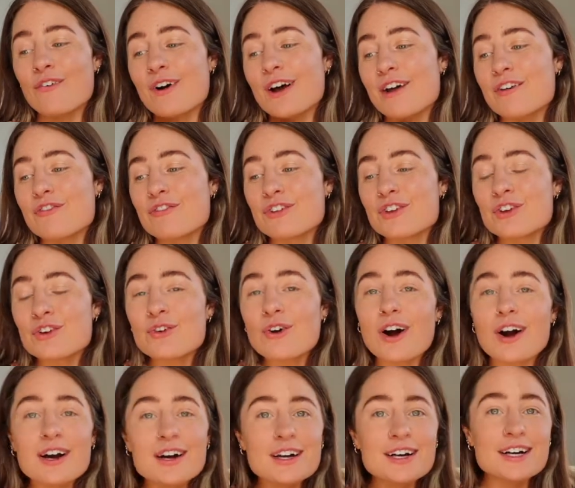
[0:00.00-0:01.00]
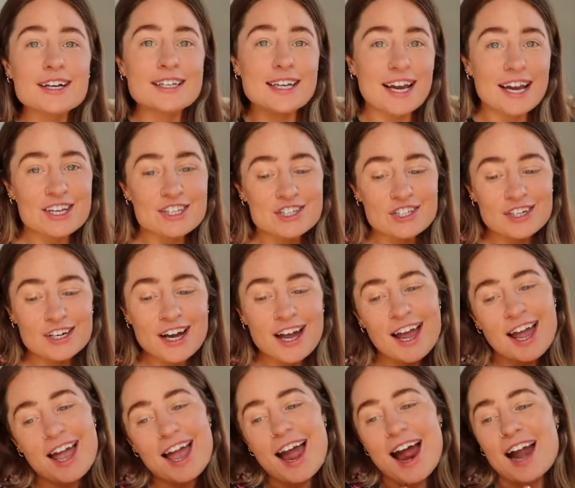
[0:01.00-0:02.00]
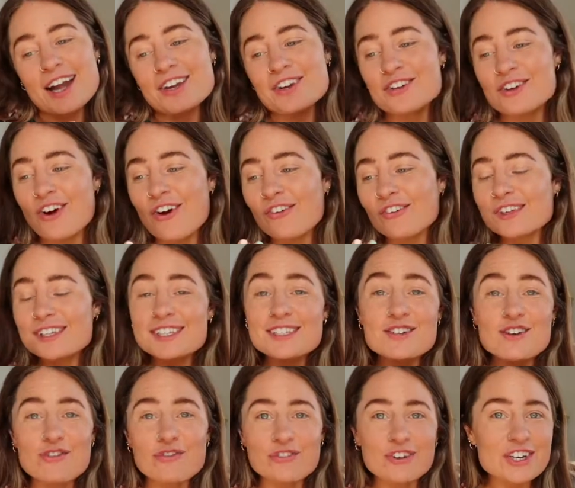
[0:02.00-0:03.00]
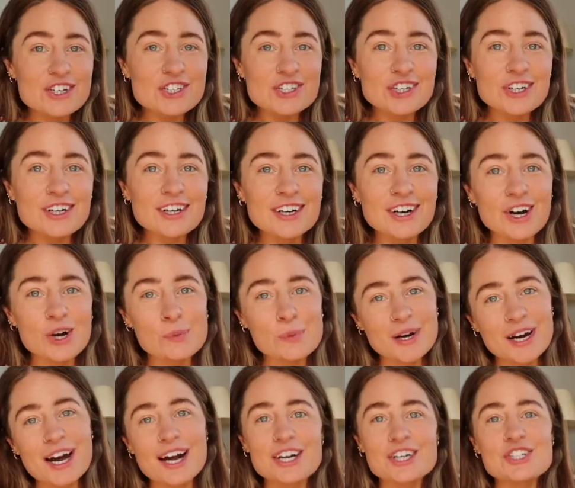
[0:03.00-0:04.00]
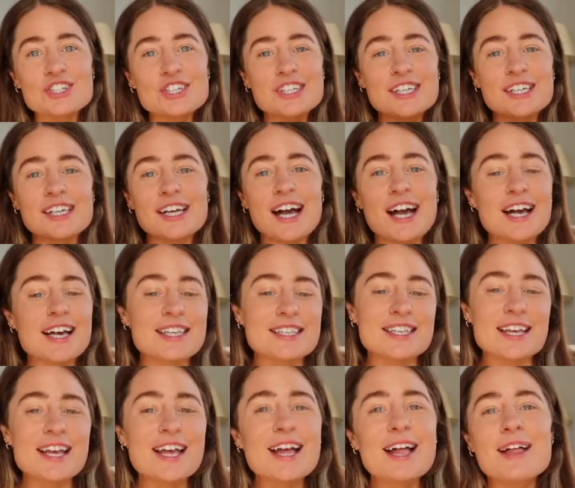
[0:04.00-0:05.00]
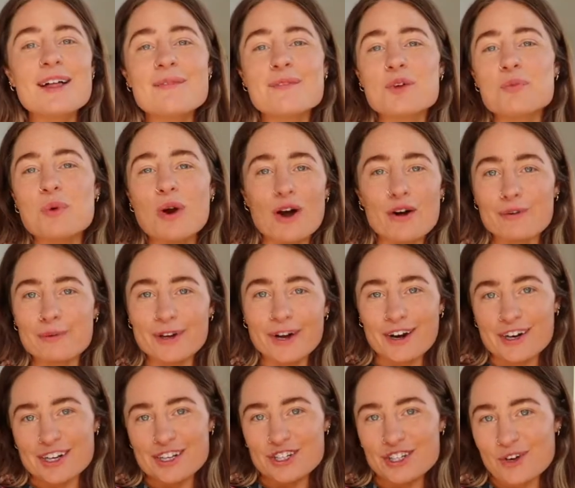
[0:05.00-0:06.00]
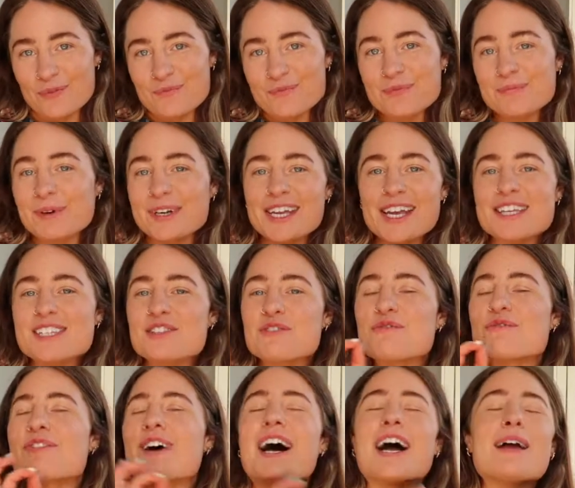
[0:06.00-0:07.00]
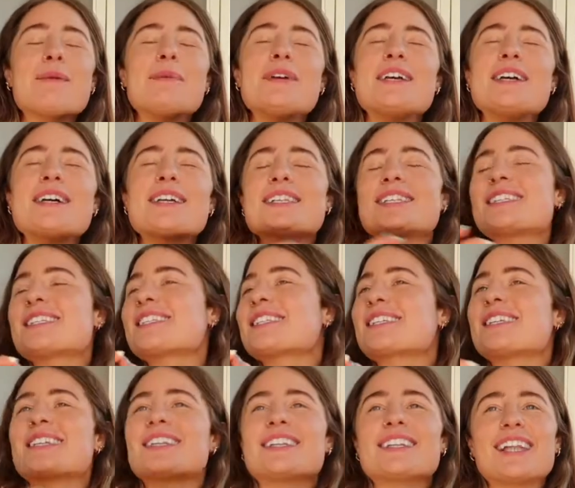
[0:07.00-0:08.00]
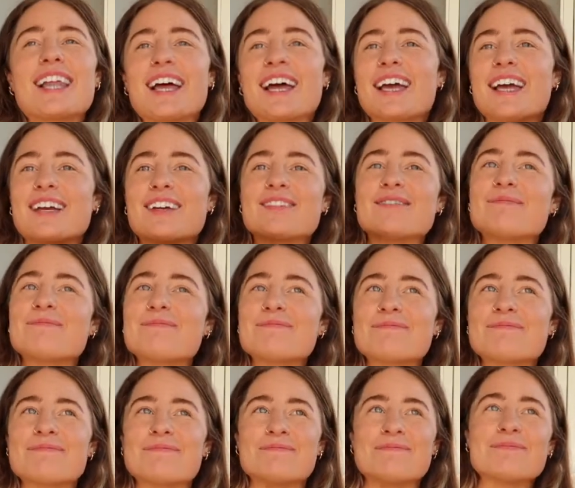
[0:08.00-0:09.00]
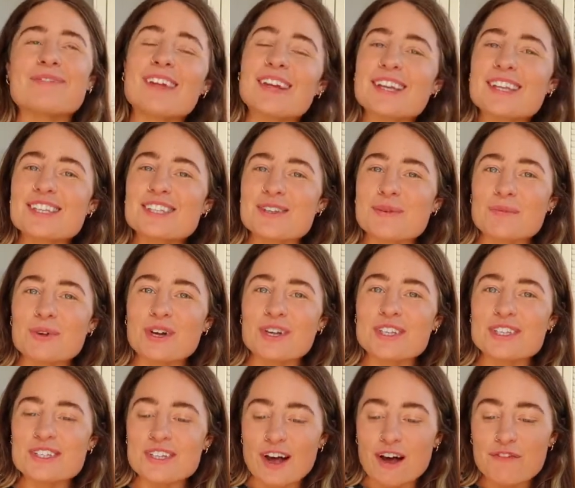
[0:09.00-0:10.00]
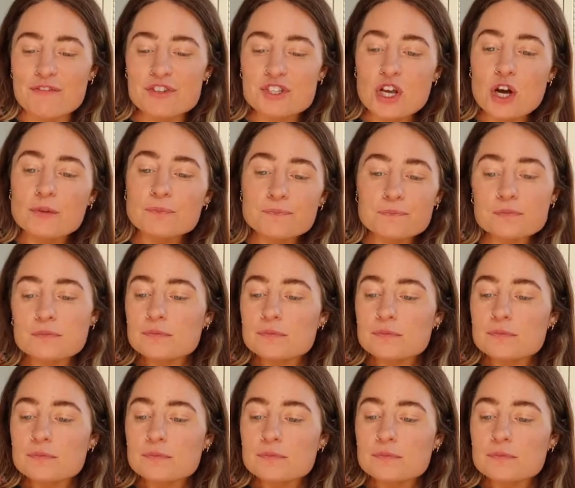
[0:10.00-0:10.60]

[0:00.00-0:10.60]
if you are a dancer and you don't listen to Fisher, oh my gosh, she has, you probably already do. But he has the vibiest, like, mm, some good stuff. So